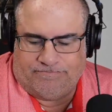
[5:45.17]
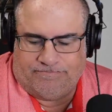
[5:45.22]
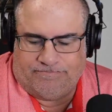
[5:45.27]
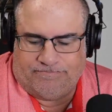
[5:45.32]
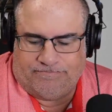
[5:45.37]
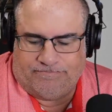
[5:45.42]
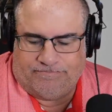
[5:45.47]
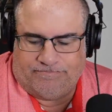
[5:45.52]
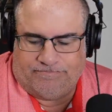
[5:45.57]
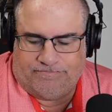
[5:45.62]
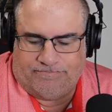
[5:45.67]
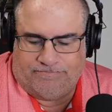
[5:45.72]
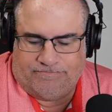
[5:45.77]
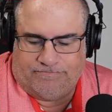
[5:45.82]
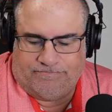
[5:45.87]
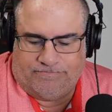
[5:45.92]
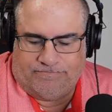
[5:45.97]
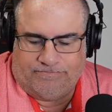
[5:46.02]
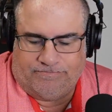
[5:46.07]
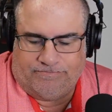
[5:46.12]

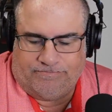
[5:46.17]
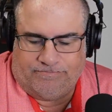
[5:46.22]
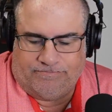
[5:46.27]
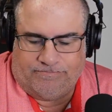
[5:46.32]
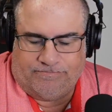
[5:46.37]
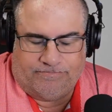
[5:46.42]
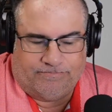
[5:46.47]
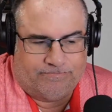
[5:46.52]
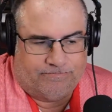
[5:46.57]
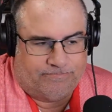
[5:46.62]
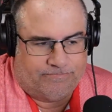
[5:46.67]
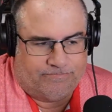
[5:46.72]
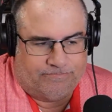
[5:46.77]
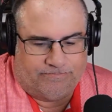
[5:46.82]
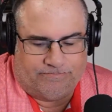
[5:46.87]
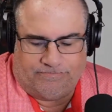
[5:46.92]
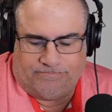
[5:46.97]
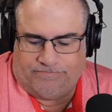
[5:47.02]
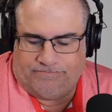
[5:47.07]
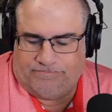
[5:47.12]

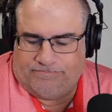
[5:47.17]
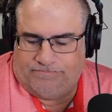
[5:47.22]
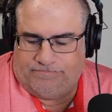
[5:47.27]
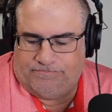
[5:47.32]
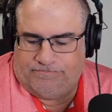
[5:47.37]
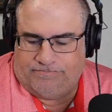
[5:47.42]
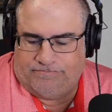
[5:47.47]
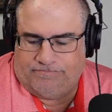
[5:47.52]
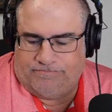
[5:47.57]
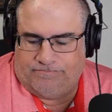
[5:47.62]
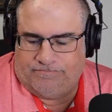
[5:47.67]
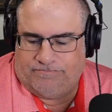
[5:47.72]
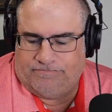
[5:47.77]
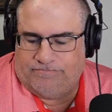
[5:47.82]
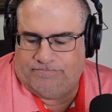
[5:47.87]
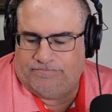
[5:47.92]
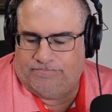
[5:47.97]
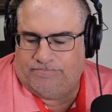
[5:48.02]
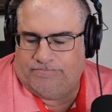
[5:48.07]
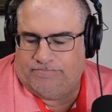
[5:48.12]

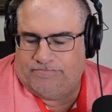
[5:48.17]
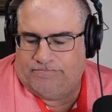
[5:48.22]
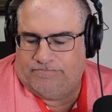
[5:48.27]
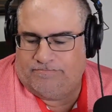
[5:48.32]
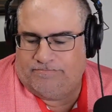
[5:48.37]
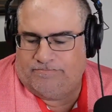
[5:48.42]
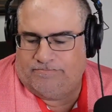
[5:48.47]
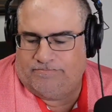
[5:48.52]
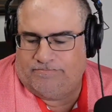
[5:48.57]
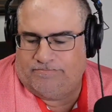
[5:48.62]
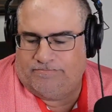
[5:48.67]
[no speech]